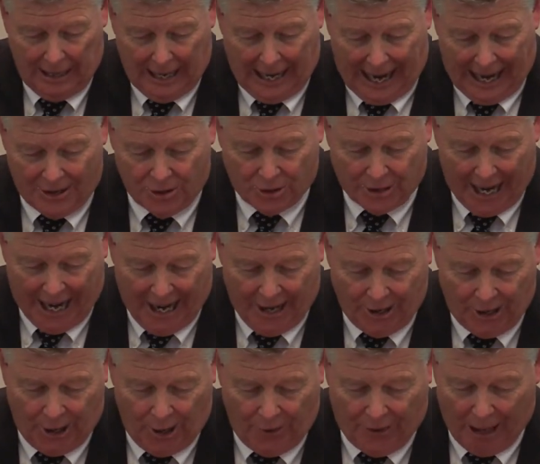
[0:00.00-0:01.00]
I say
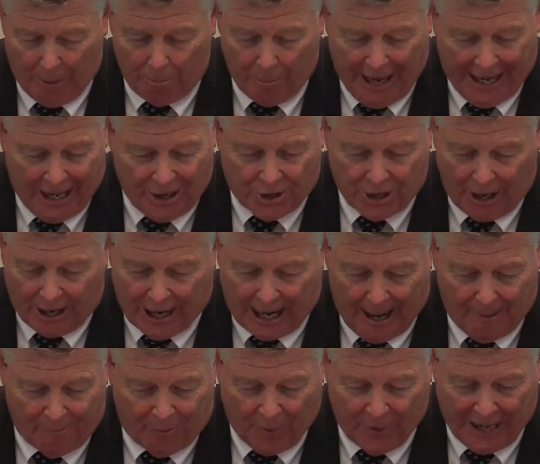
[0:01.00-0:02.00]
unto you that many shall
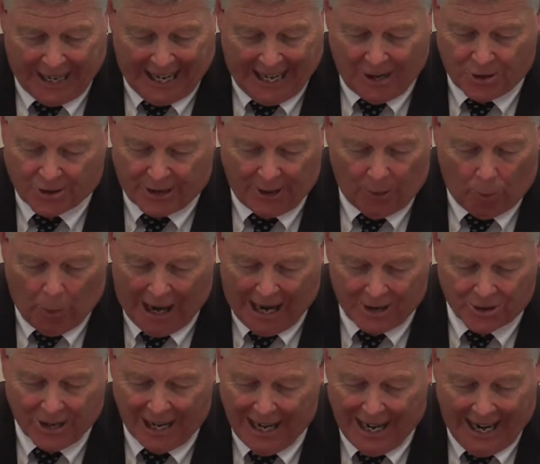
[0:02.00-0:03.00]
come from the east and the
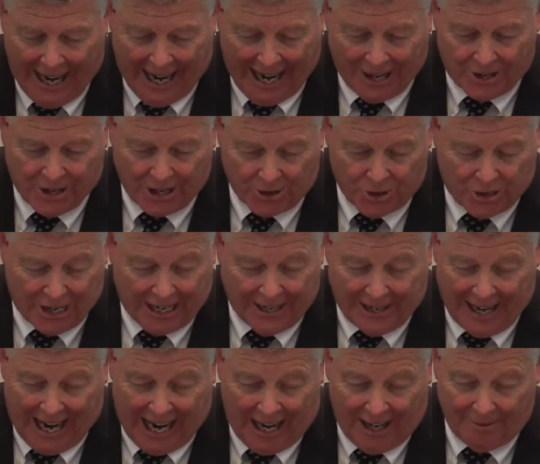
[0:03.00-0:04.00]
west, and shall sit
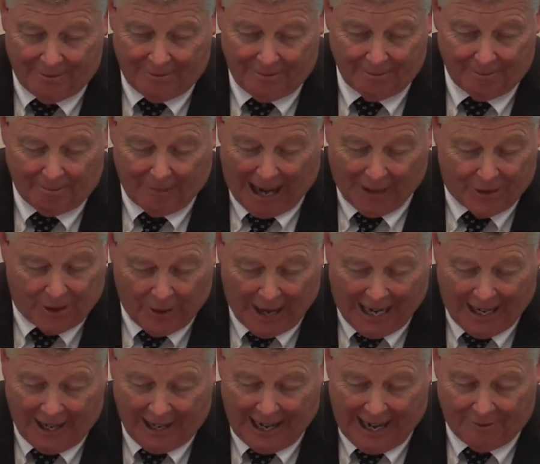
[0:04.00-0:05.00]
down, Matthew 8
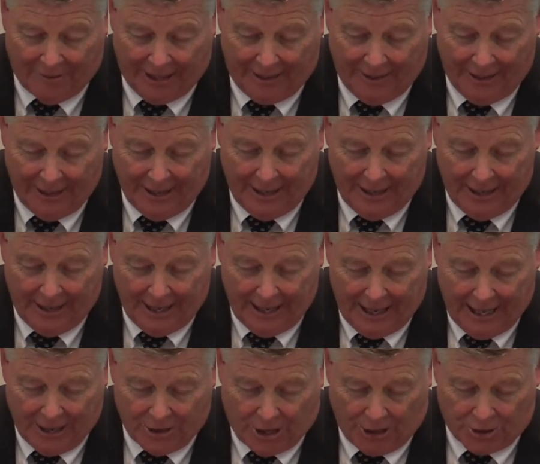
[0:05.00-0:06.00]
and 11,
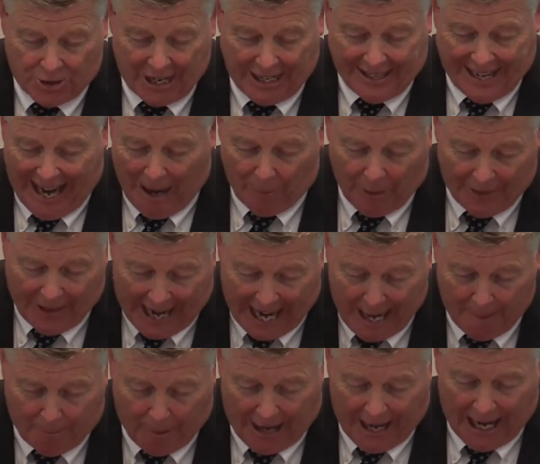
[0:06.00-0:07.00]
shall sit down with
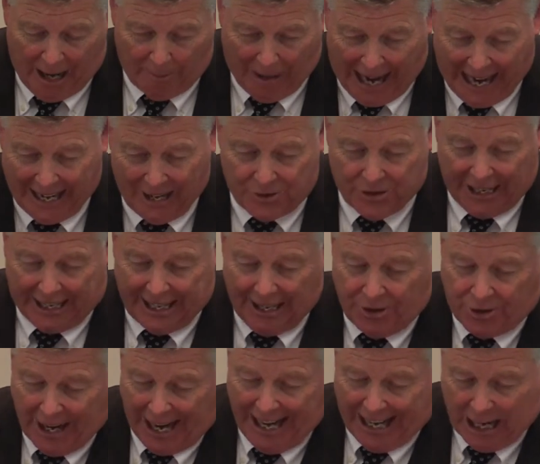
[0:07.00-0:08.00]
Abraham, Isaac, and
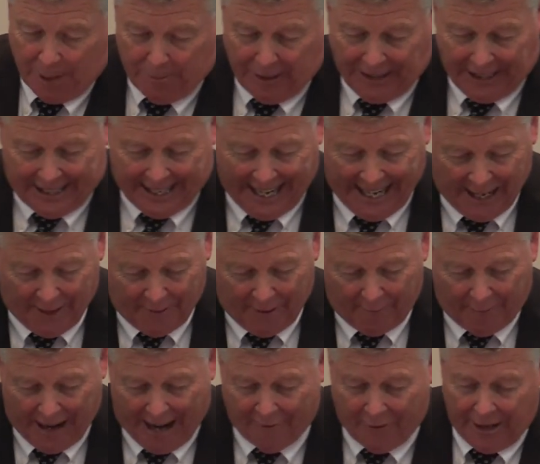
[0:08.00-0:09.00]
Jacob in the kingdom
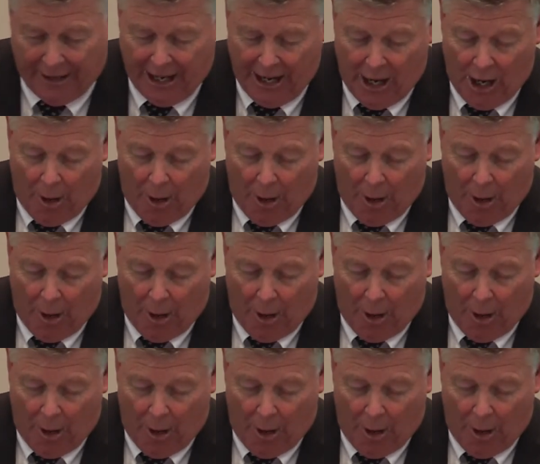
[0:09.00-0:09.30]
of heaven.